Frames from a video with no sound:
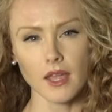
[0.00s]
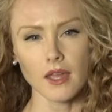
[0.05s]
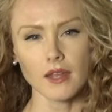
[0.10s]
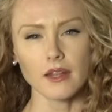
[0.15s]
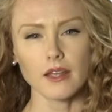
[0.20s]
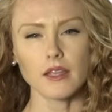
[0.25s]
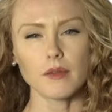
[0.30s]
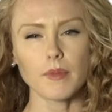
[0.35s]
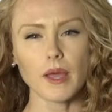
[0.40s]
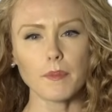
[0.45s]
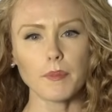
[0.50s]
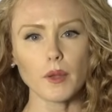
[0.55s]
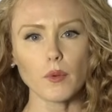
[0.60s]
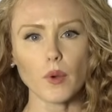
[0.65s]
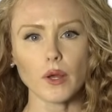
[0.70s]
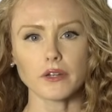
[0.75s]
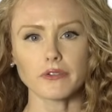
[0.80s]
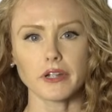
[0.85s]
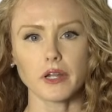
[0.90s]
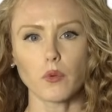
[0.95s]
Now you might be
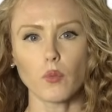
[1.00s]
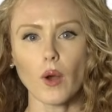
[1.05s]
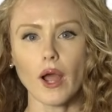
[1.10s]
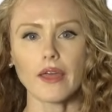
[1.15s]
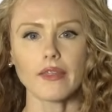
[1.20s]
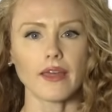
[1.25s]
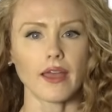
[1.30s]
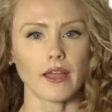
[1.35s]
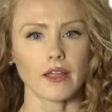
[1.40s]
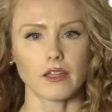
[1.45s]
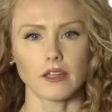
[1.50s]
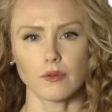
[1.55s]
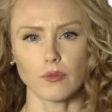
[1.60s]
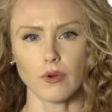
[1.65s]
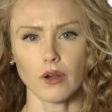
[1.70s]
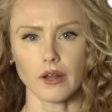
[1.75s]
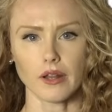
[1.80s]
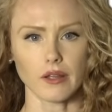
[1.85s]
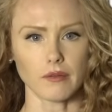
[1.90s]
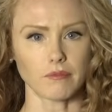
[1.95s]
wondering why the heck you'd
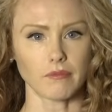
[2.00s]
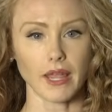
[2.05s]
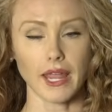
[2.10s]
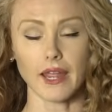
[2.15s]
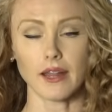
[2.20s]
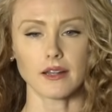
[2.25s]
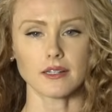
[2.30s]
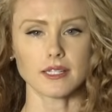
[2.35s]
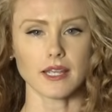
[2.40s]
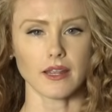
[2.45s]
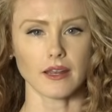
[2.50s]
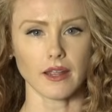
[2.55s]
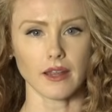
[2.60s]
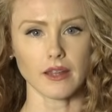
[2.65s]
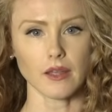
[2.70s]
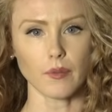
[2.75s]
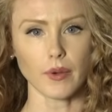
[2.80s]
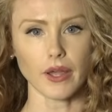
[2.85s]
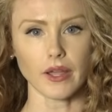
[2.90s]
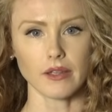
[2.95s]
want to annotate
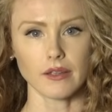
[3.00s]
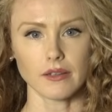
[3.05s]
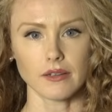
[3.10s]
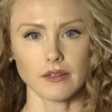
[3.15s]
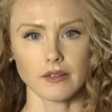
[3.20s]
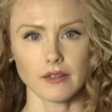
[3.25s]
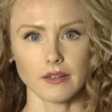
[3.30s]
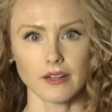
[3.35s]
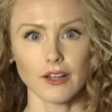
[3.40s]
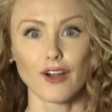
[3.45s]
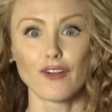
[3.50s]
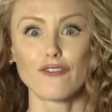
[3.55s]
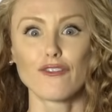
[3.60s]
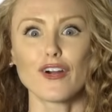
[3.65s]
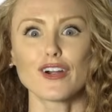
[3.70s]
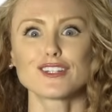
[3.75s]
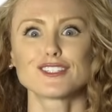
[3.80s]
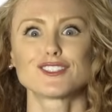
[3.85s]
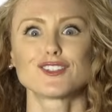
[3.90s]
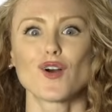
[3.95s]
anyway.
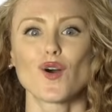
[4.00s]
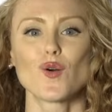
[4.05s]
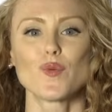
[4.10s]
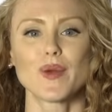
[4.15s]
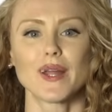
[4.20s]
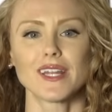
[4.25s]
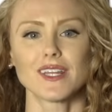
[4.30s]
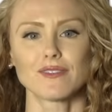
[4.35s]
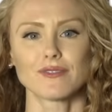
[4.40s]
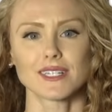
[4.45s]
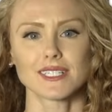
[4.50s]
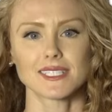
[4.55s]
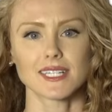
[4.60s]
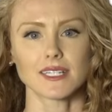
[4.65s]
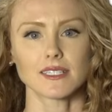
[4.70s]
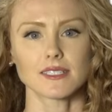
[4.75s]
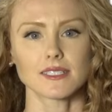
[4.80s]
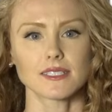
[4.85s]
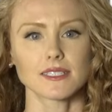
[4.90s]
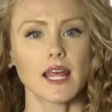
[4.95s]
For so many
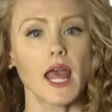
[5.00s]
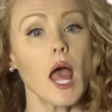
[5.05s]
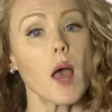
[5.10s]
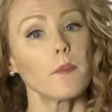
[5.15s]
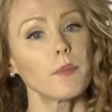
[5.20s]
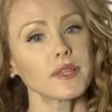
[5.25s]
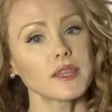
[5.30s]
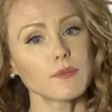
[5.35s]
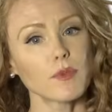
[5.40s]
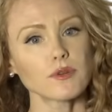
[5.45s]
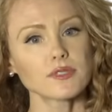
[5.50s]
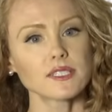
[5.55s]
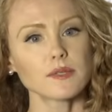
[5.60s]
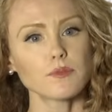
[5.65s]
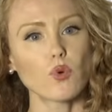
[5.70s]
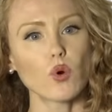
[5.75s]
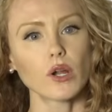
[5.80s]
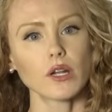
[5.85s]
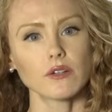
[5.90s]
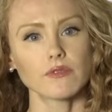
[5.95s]
reasons, but the most
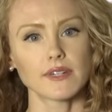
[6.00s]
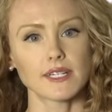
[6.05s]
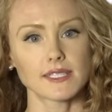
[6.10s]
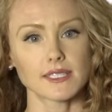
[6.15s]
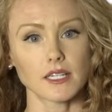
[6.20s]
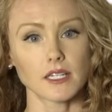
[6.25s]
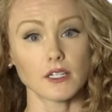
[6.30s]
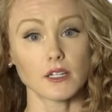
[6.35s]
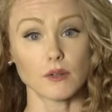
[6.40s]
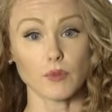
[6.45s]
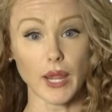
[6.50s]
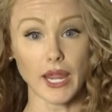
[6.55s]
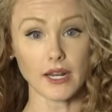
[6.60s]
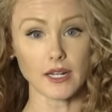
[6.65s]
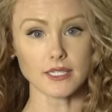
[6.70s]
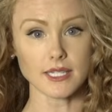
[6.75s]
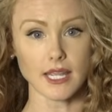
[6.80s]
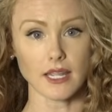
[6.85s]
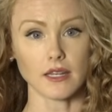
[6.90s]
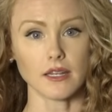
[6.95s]
important reason you'd
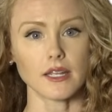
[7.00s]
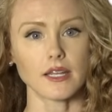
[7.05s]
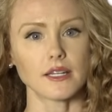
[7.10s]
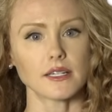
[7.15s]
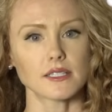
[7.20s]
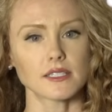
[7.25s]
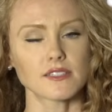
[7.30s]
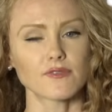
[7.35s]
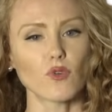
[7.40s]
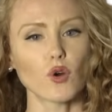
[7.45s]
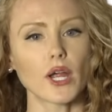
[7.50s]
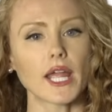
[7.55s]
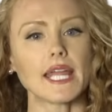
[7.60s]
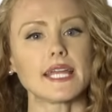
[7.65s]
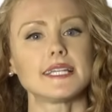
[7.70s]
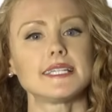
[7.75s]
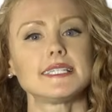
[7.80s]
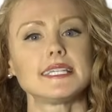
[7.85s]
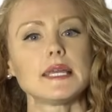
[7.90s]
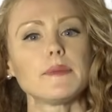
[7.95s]
annotate is for a
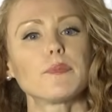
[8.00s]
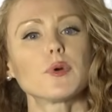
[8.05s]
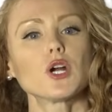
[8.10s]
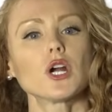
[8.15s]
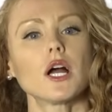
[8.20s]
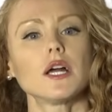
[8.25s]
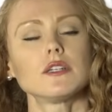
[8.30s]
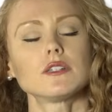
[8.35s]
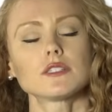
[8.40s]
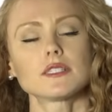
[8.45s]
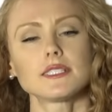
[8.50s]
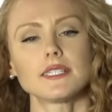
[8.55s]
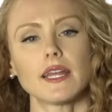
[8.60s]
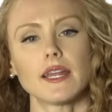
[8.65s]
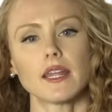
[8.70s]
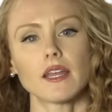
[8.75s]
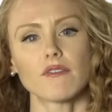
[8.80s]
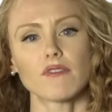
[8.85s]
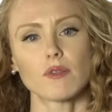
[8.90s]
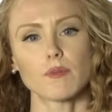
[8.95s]
deeper
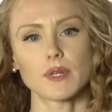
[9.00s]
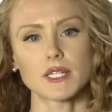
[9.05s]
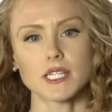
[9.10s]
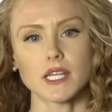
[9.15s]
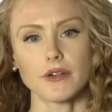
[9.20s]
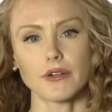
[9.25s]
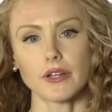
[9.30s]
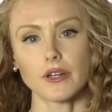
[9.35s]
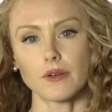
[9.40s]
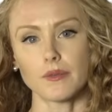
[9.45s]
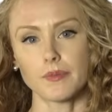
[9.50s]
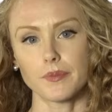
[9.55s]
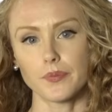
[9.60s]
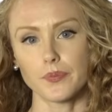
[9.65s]
understanding of the material.